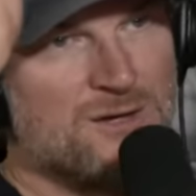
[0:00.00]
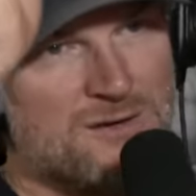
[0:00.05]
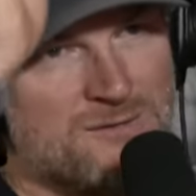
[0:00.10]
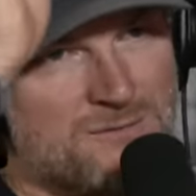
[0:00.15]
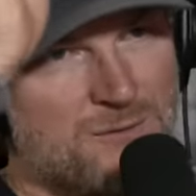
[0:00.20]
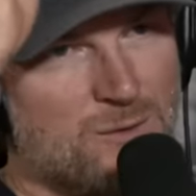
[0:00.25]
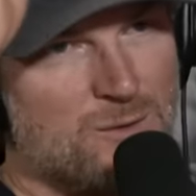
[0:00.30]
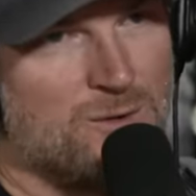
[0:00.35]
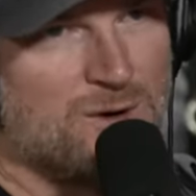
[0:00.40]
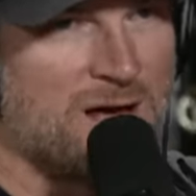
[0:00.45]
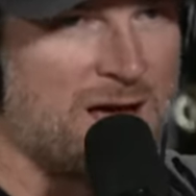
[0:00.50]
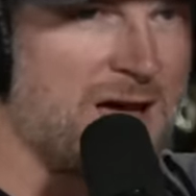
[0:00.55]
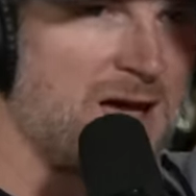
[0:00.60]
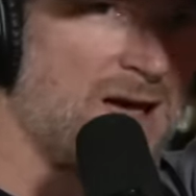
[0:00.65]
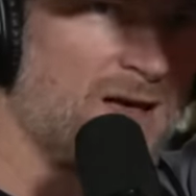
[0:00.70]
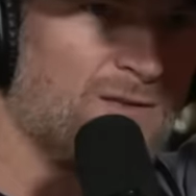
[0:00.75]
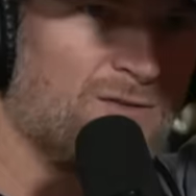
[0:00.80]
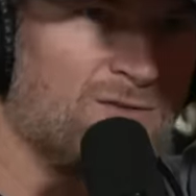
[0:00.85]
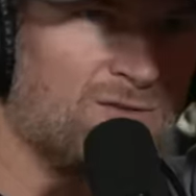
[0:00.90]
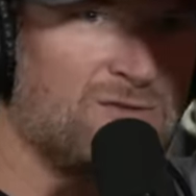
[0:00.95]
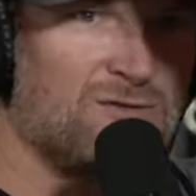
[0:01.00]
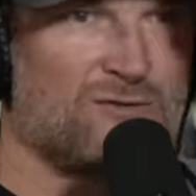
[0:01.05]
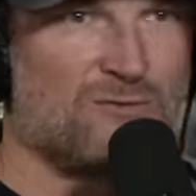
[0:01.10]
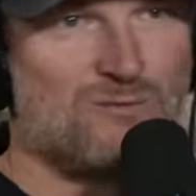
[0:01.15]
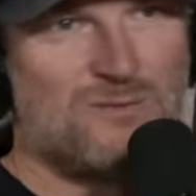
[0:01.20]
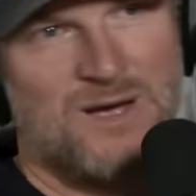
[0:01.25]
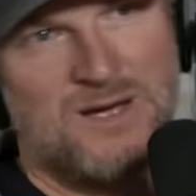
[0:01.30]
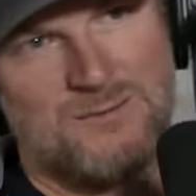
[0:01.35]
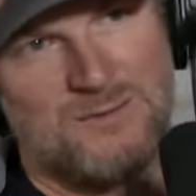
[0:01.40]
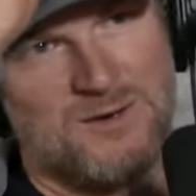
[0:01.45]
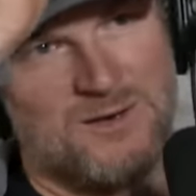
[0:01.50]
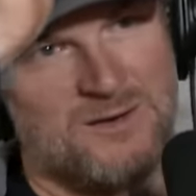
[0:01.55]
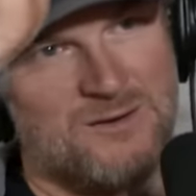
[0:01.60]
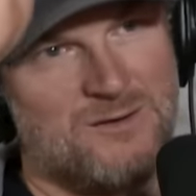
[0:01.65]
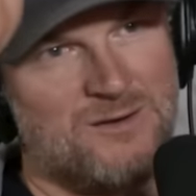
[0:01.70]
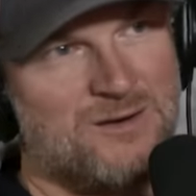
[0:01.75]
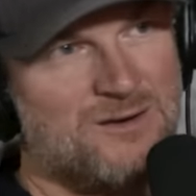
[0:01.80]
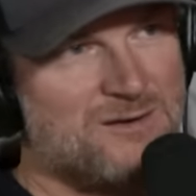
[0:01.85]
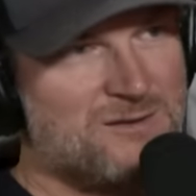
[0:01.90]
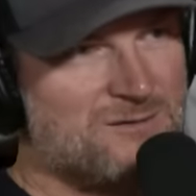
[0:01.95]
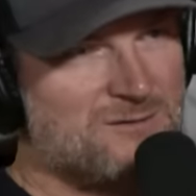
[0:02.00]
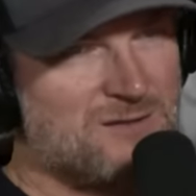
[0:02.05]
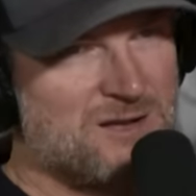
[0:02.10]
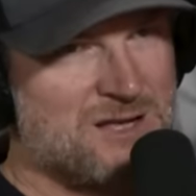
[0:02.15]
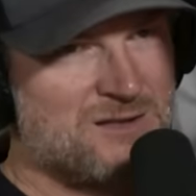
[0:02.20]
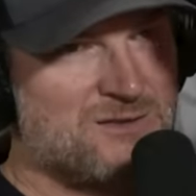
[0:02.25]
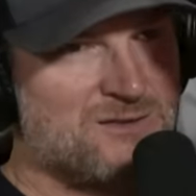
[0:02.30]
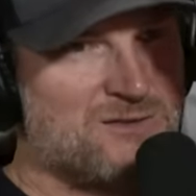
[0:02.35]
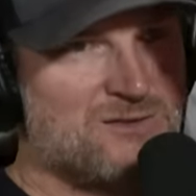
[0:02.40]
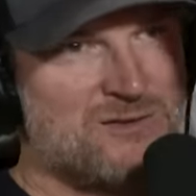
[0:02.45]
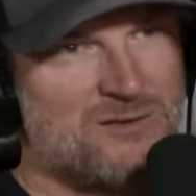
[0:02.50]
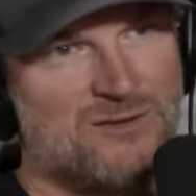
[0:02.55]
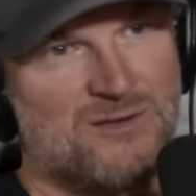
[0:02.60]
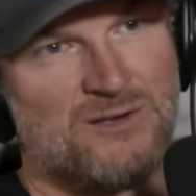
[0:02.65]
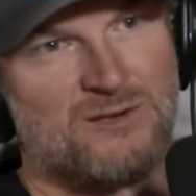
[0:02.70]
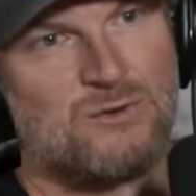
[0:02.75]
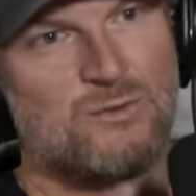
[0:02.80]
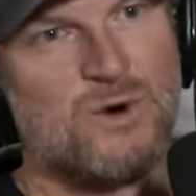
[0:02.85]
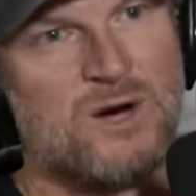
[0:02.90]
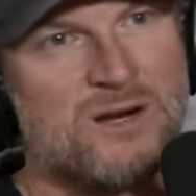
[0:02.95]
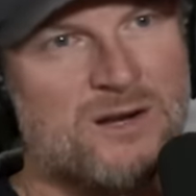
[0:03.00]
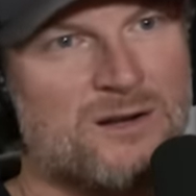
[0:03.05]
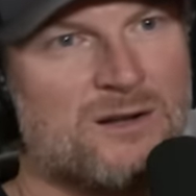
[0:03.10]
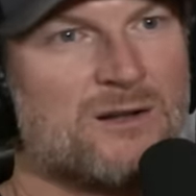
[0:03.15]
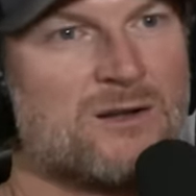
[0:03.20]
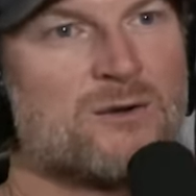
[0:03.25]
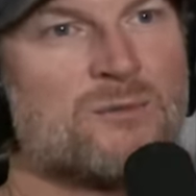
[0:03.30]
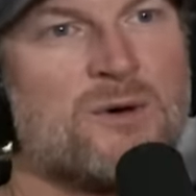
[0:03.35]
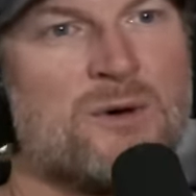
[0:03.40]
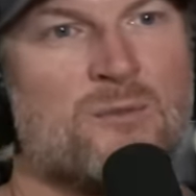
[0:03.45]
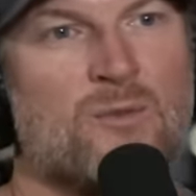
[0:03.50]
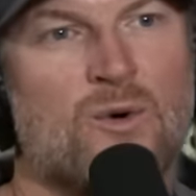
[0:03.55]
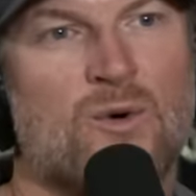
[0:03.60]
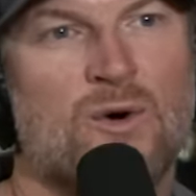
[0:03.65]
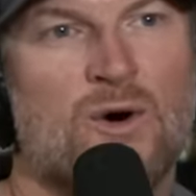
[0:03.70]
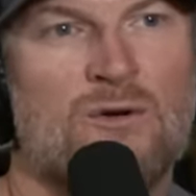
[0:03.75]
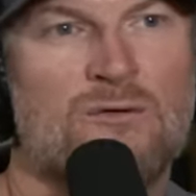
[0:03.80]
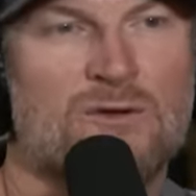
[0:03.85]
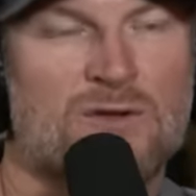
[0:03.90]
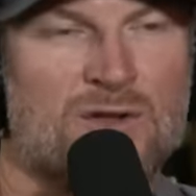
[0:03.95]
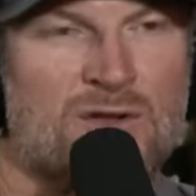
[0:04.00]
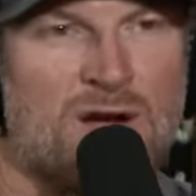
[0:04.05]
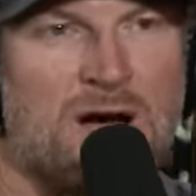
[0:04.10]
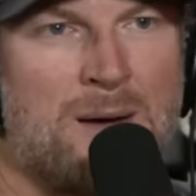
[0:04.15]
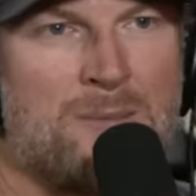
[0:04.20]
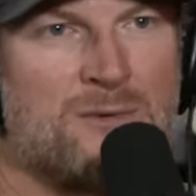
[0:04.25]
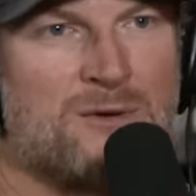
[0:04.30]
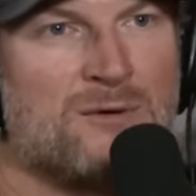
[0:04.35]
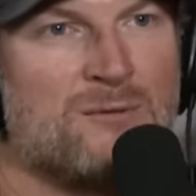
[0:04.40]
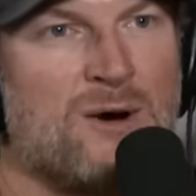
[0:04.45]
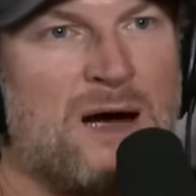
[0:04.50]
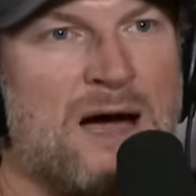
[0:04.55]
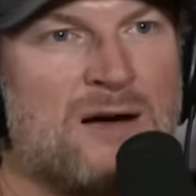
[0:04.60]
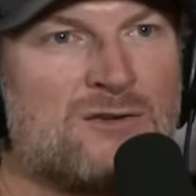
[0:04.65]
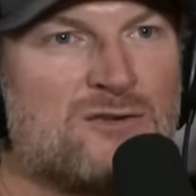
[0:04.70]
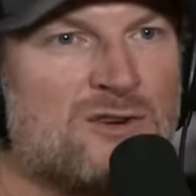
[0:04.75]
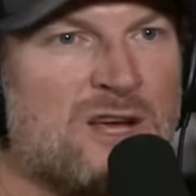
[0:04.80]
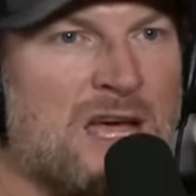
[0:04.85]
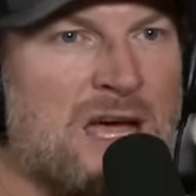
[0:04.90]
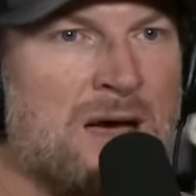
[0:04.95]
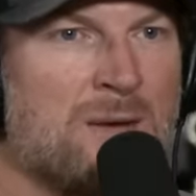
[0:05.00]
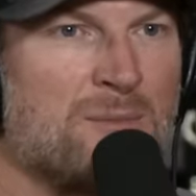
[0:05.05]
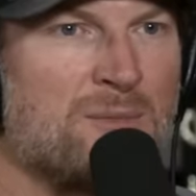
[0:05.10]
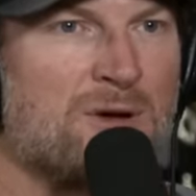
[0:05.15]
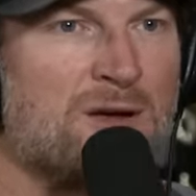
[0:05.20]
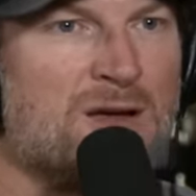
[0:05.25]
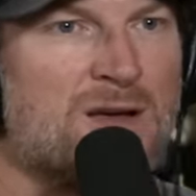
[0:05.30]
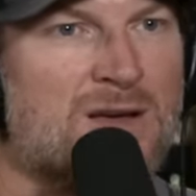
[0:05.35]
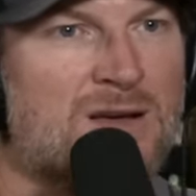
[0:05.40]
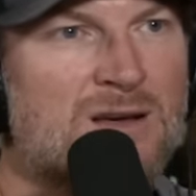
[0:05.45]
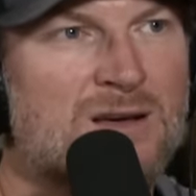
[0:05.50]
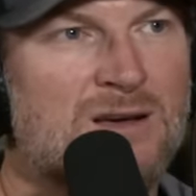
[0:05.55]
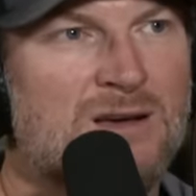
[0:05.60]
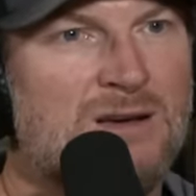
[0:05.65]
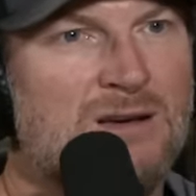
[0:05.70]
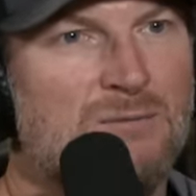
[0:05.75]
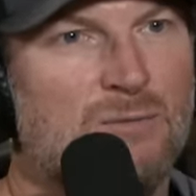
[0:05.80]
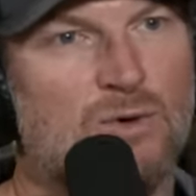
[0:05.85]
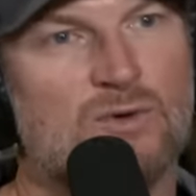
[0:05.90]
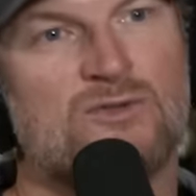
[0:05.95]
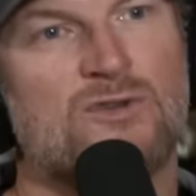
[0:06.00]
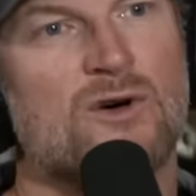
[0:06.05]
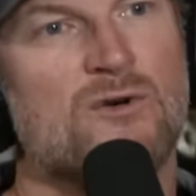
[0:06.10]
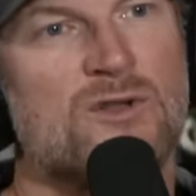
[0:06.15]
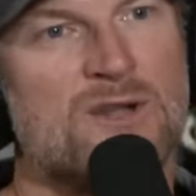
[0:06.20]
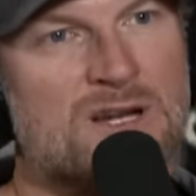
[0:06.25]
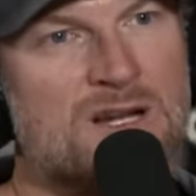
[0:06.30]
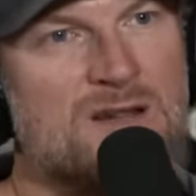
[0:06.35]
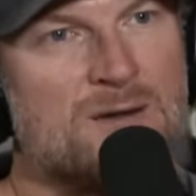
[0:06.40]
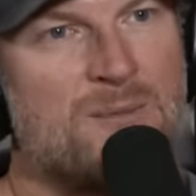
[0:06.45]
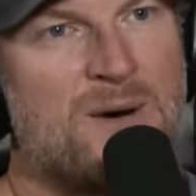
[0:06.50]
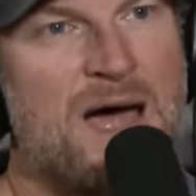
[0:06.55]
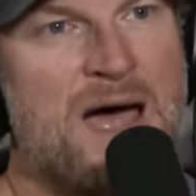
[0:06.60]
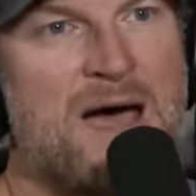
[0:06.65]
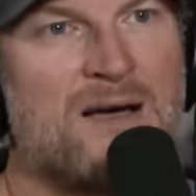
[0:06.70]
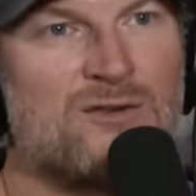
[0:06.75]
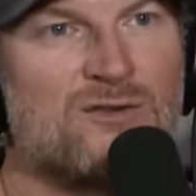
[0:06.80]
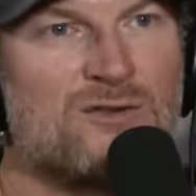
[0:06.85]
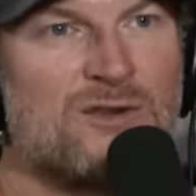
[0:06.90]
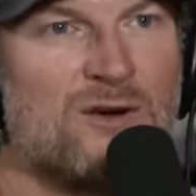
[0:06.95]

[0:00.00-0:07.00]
that Ford has maybe gets situated a little bit more over the top of the Roush camp, more so than in the past.